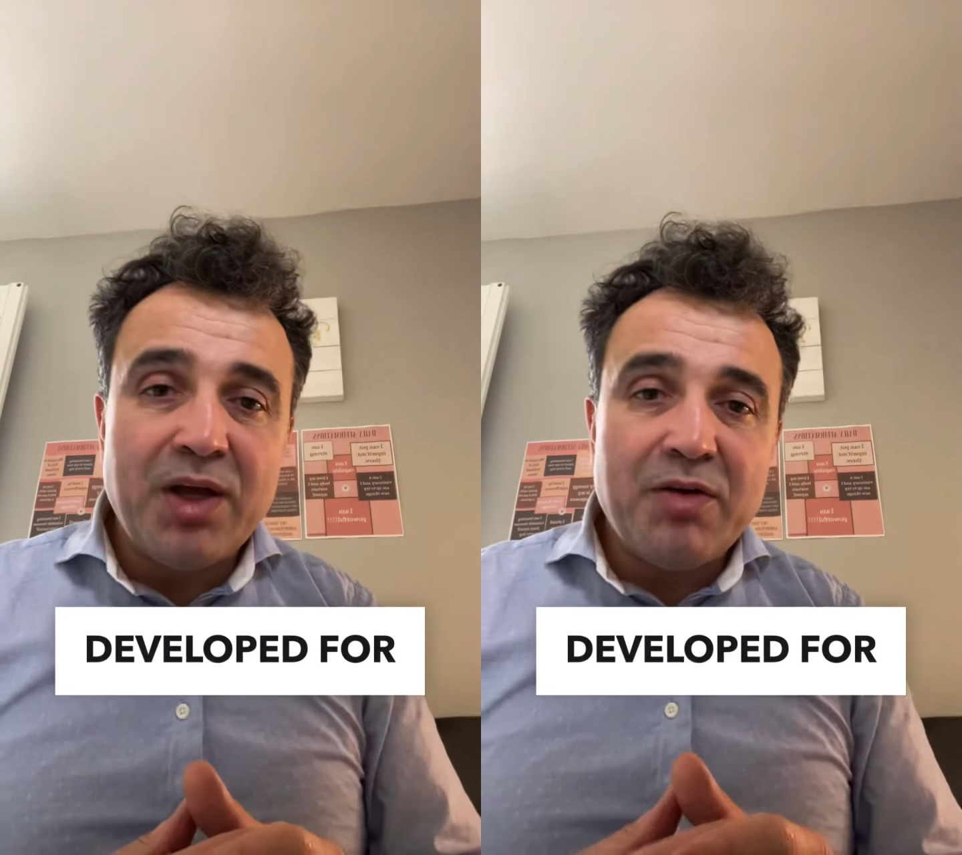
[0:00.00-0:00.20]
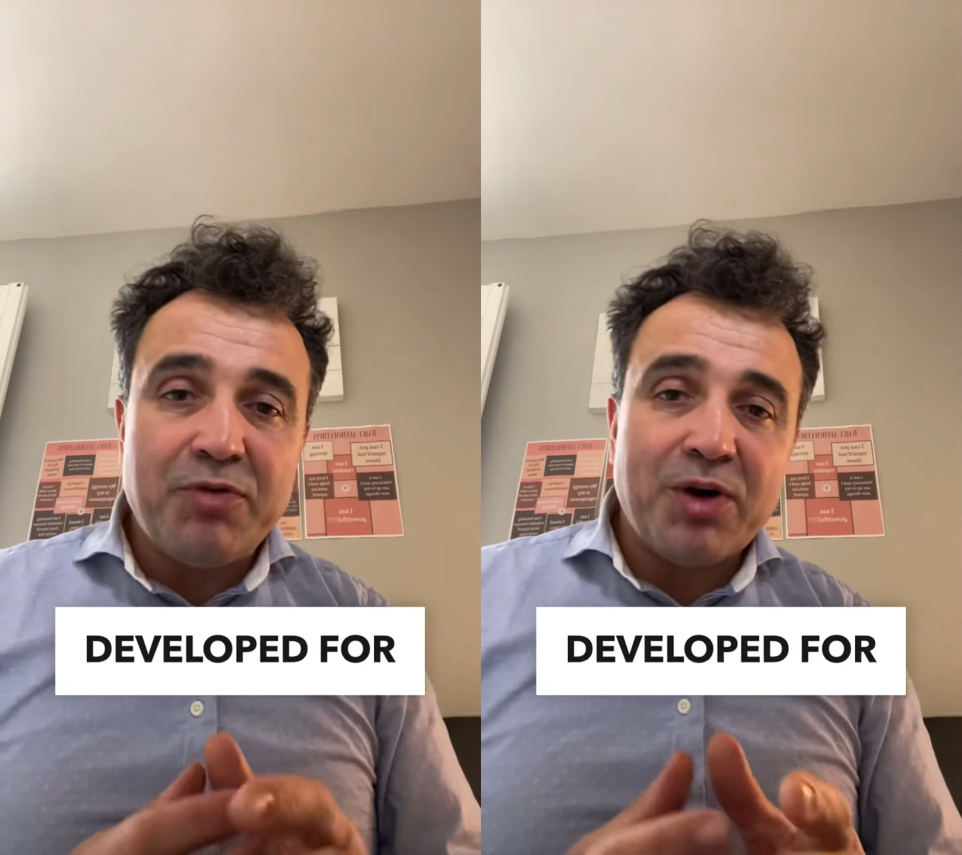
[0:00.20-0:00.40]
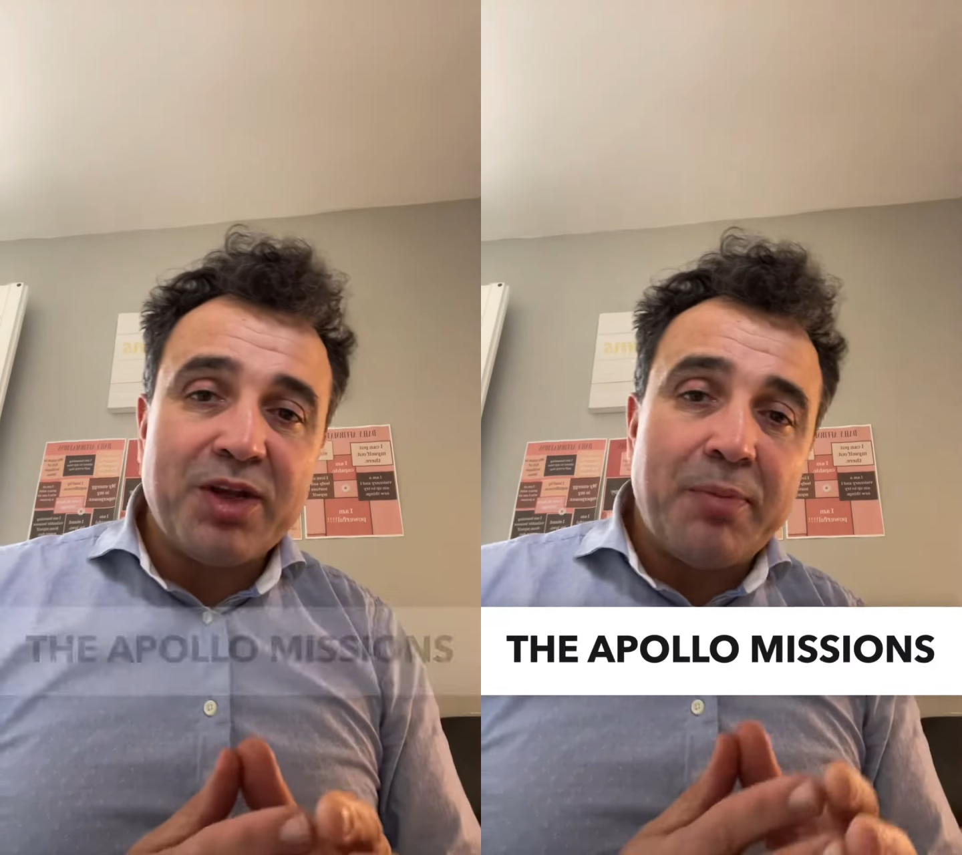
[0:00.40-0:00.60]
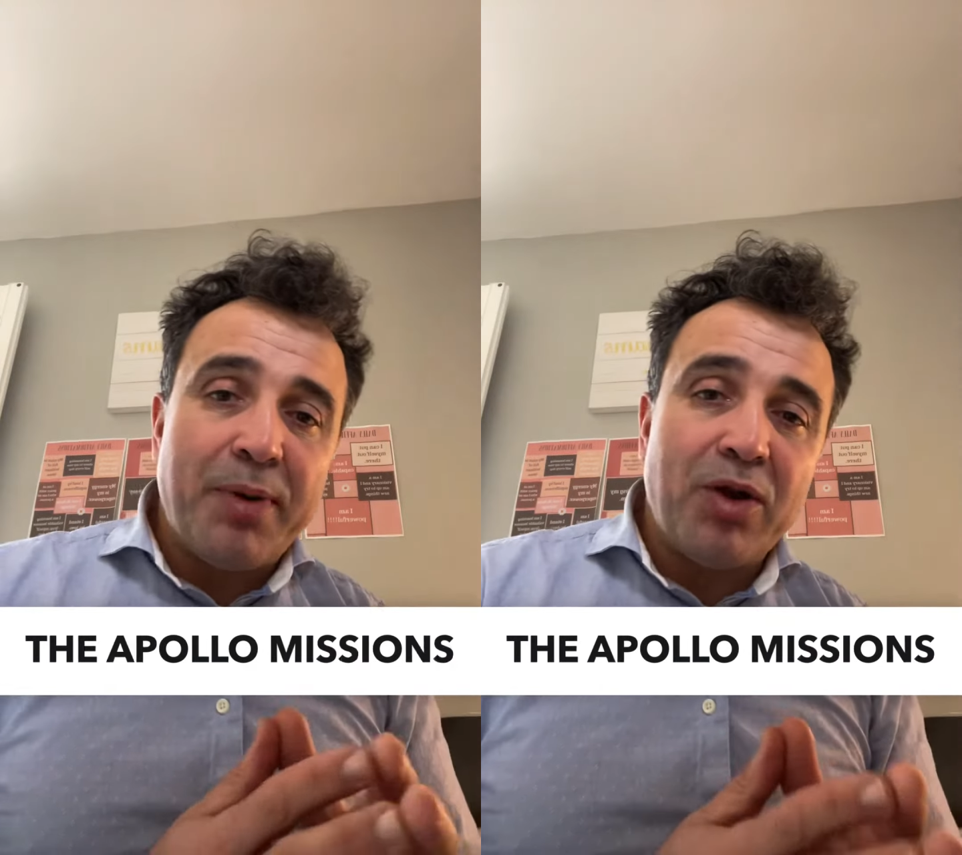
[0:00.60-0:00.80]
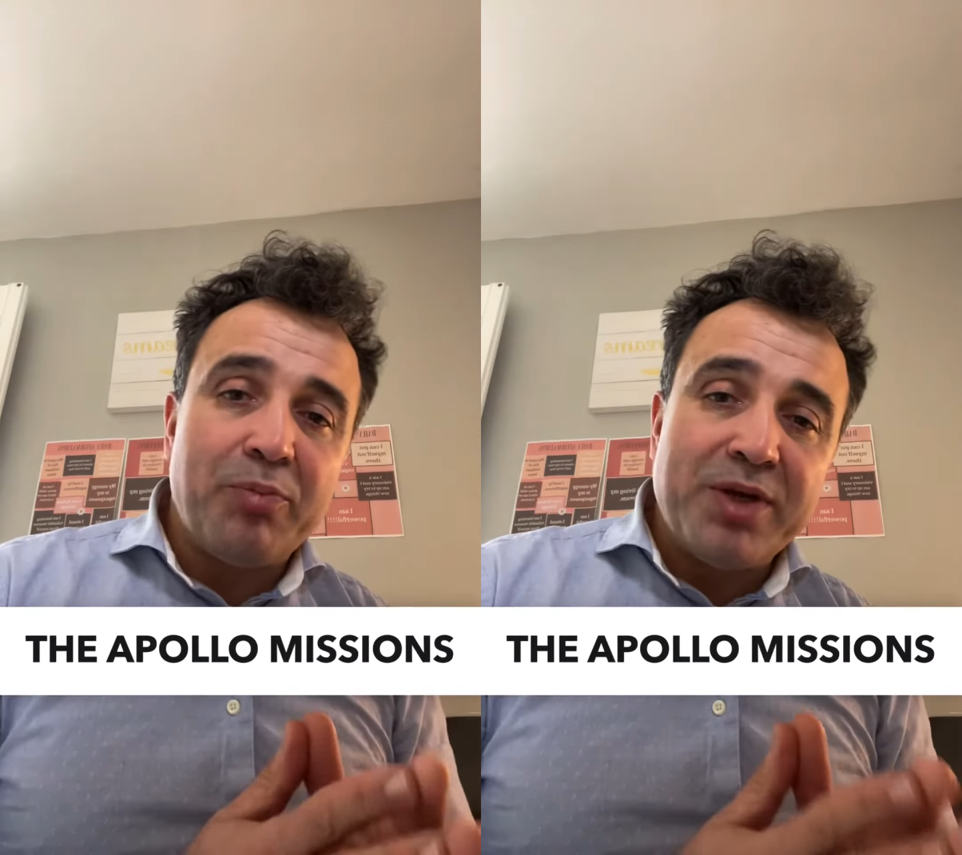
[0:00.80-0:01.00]
for the
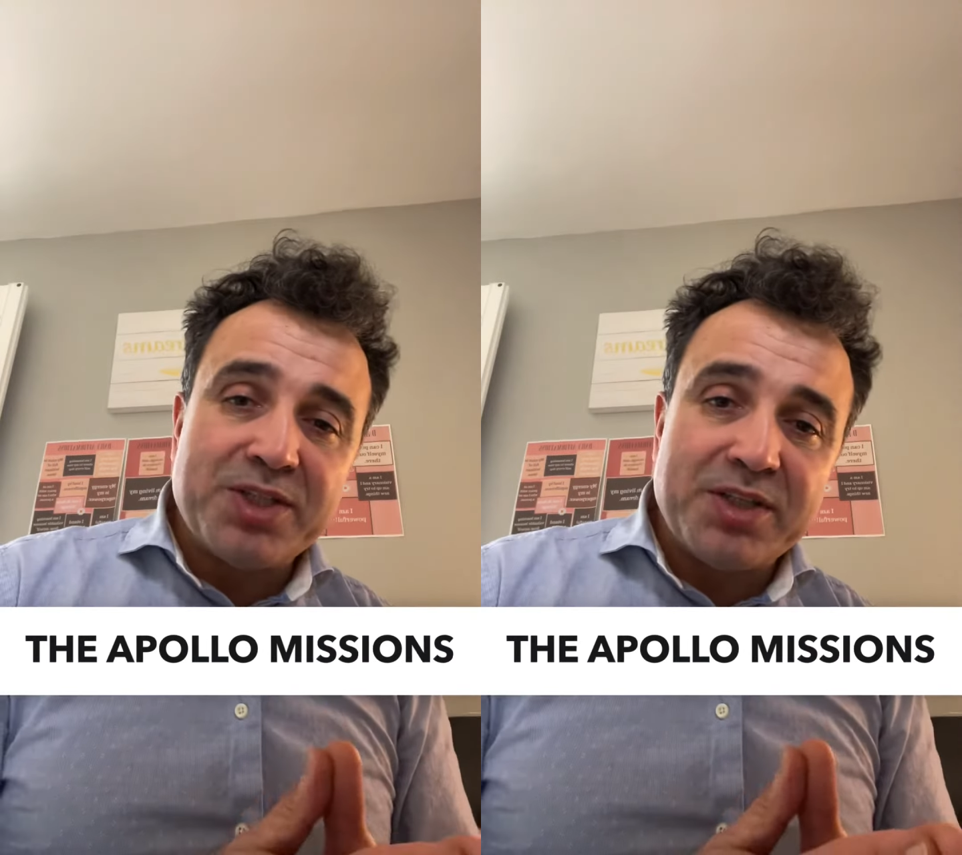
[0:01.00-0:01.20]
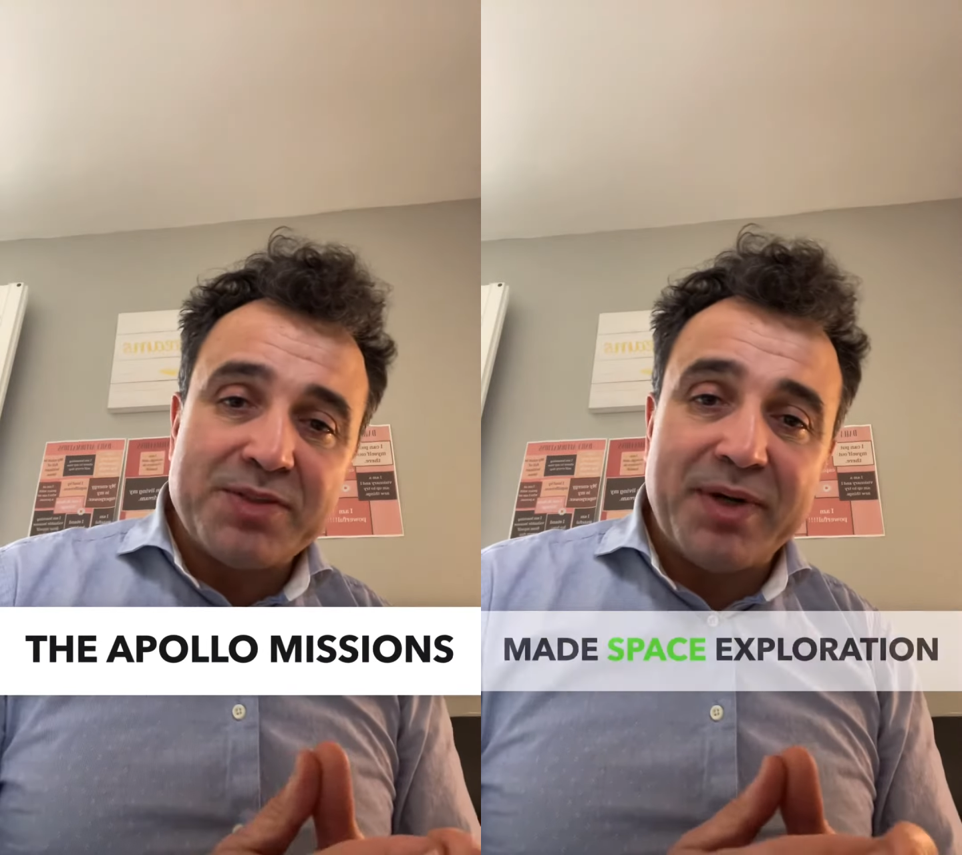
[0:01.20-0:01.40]
Apollo missions